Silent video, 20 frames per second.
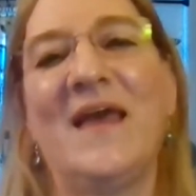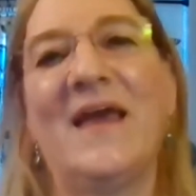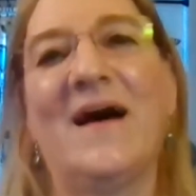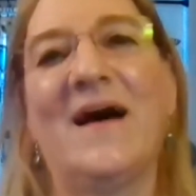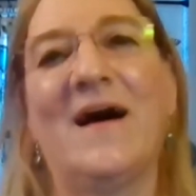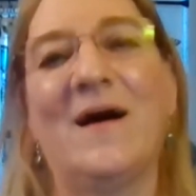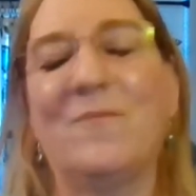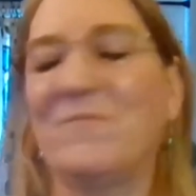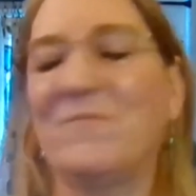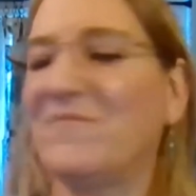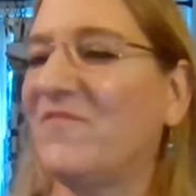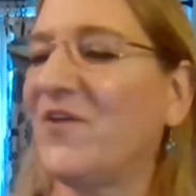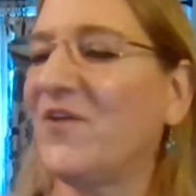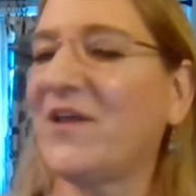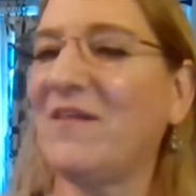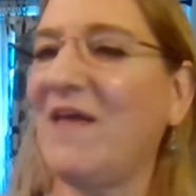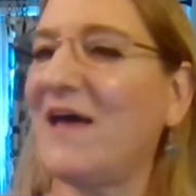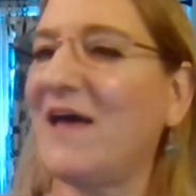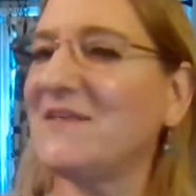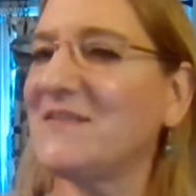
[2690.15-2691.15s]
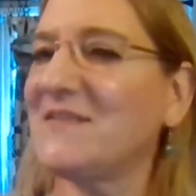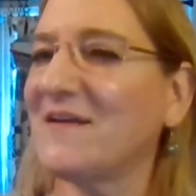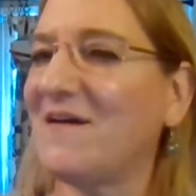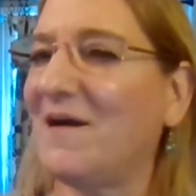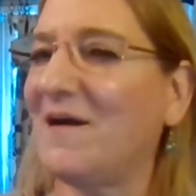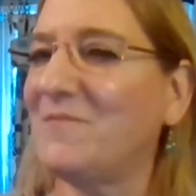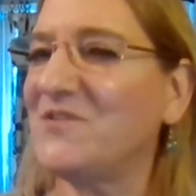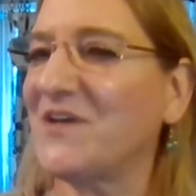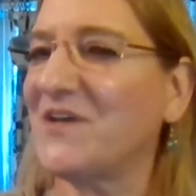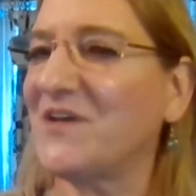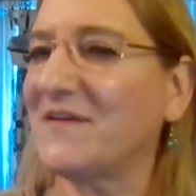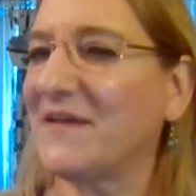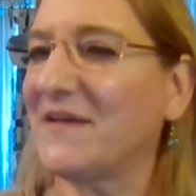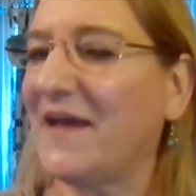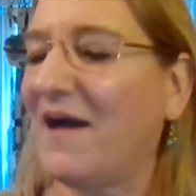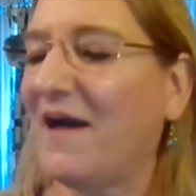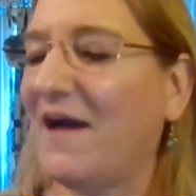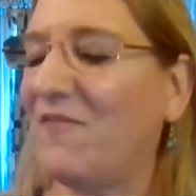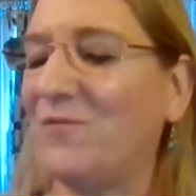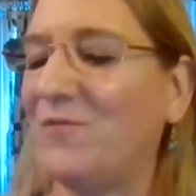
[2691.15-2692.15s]
Very classic object, a
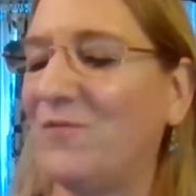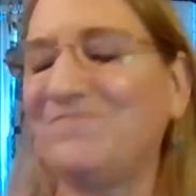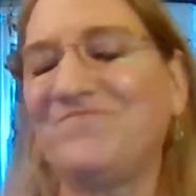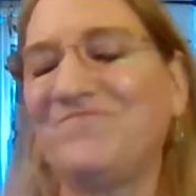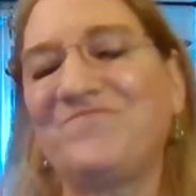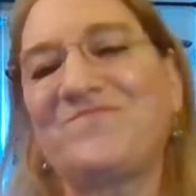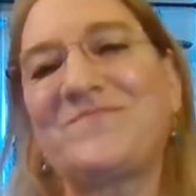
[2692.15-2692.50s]
gavel.